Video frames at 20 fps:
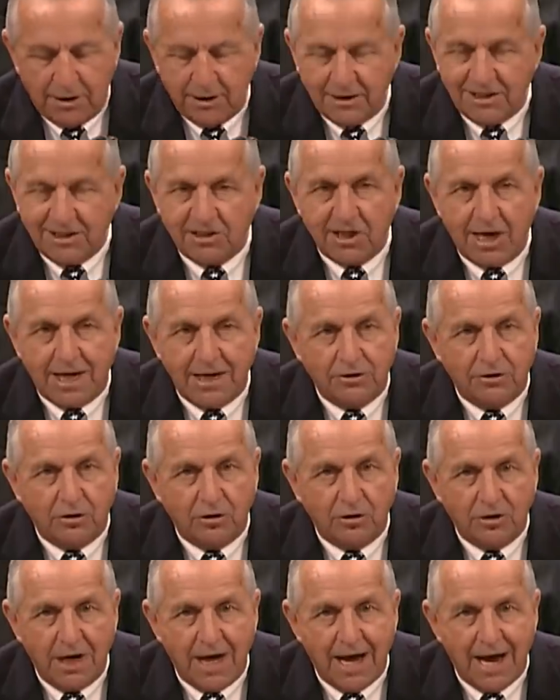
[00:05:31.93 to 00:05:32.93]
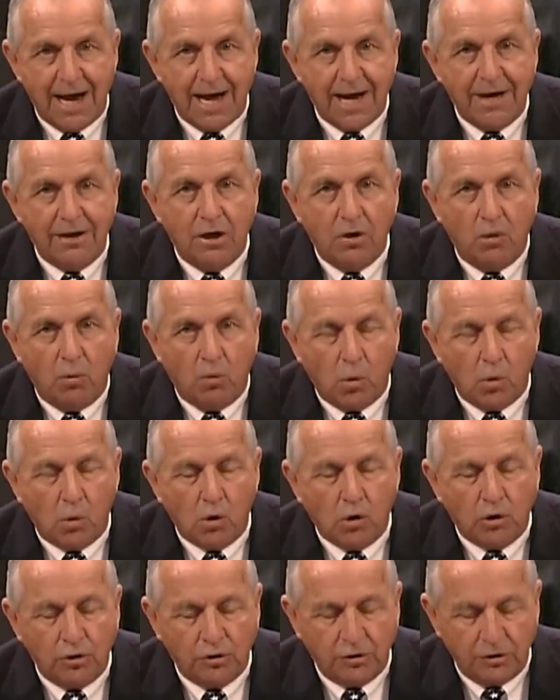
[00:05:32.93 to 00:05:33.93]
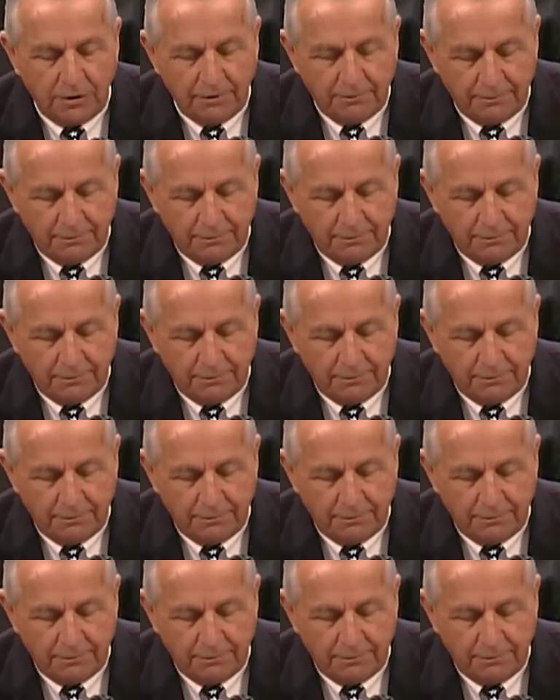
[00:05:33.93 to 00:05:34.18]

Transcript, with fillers: disasters, and wars.